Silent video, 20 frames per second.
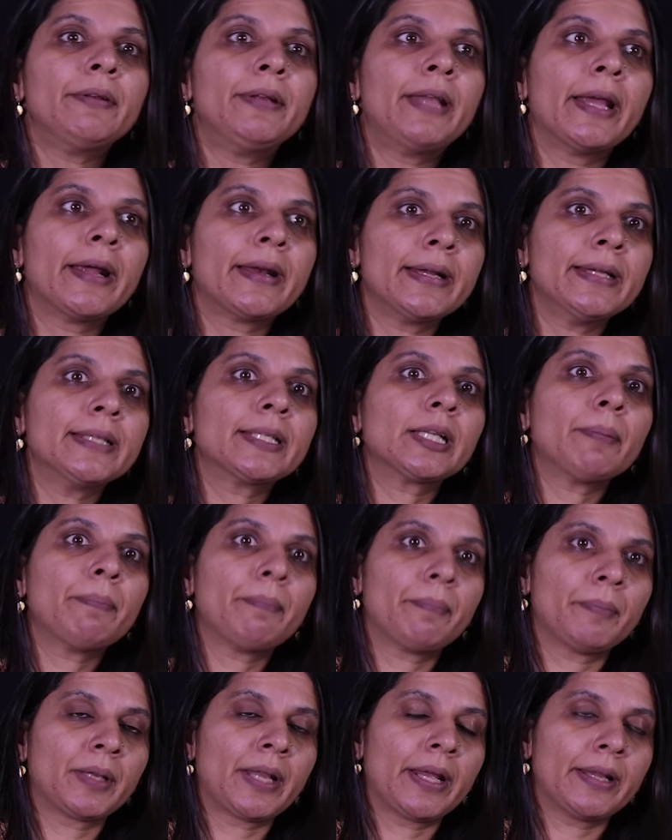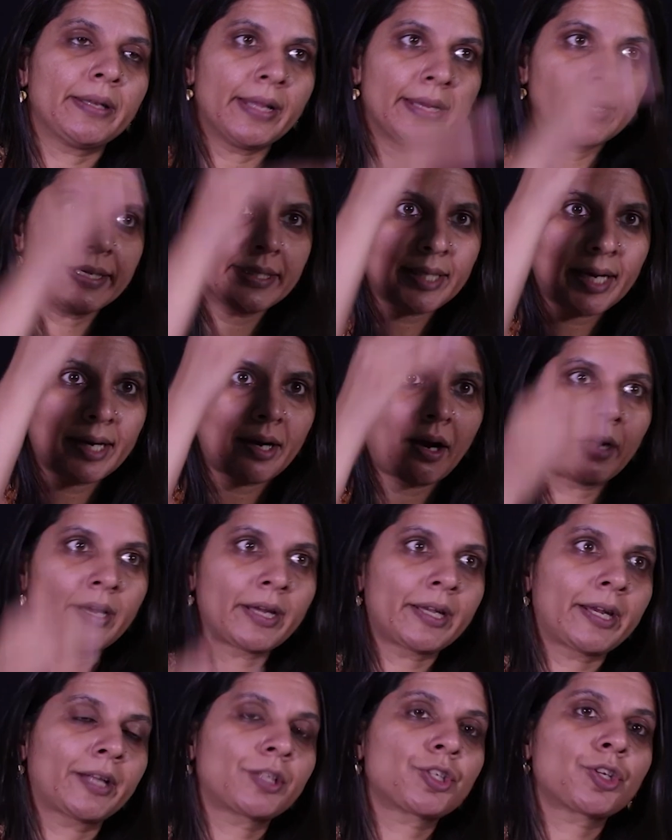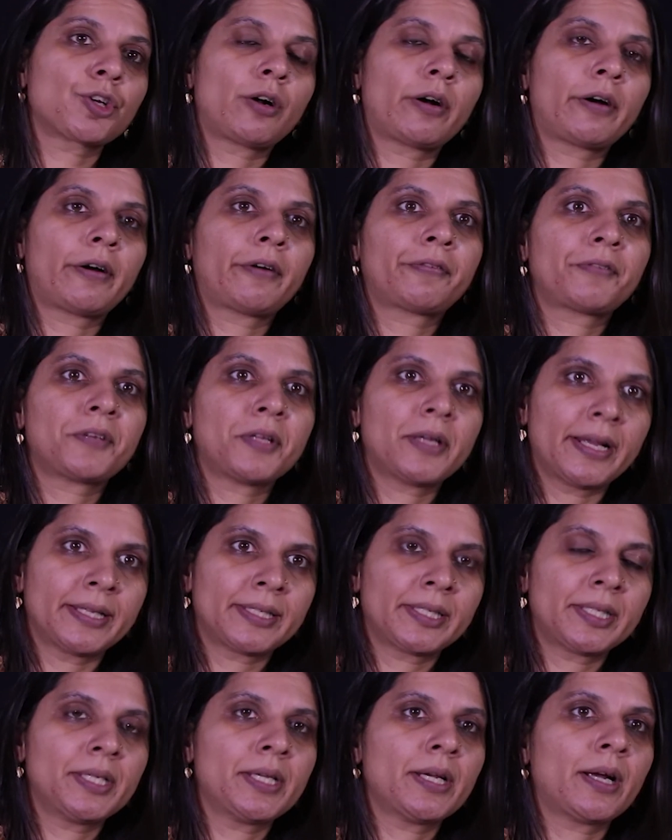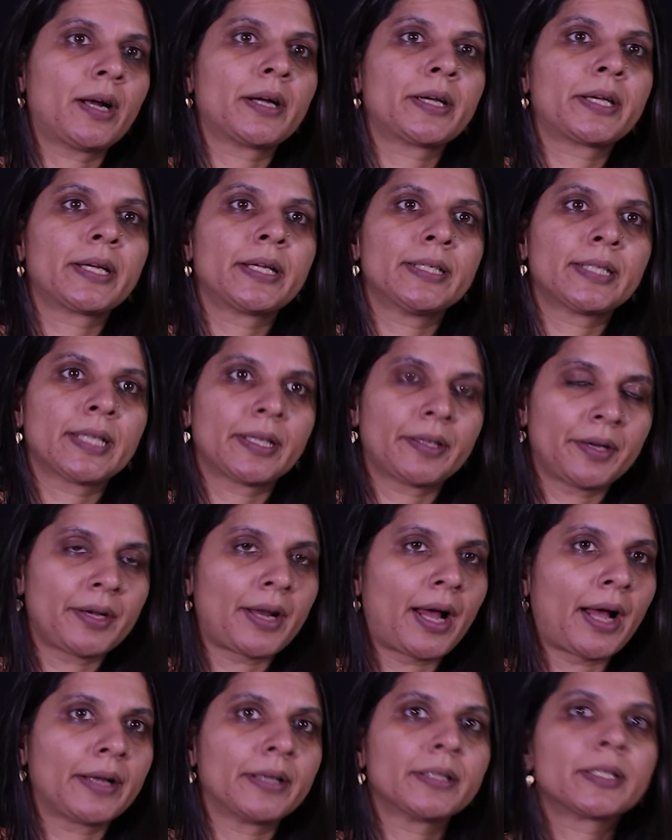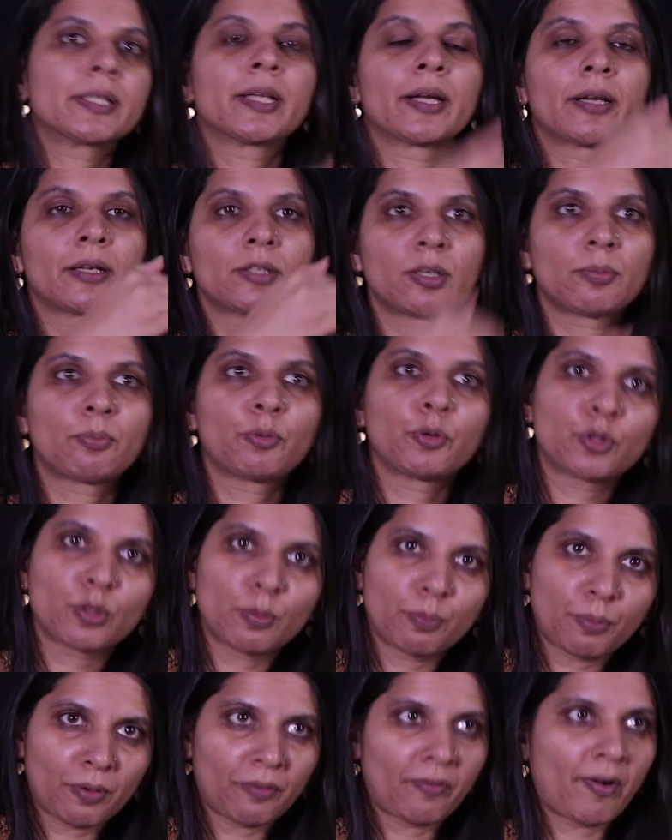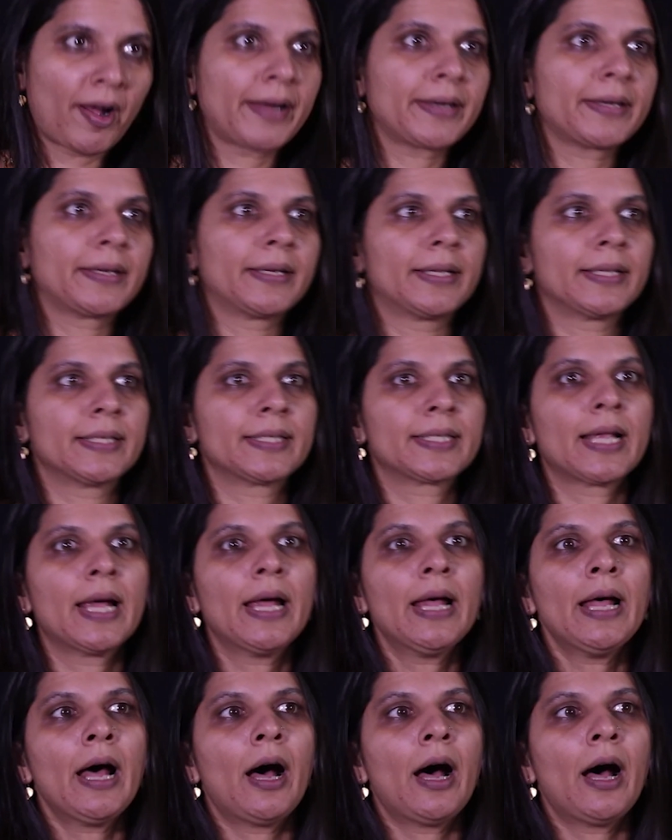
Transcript: There is that architecture of the SCERTs and the diets that are supposed to provide this.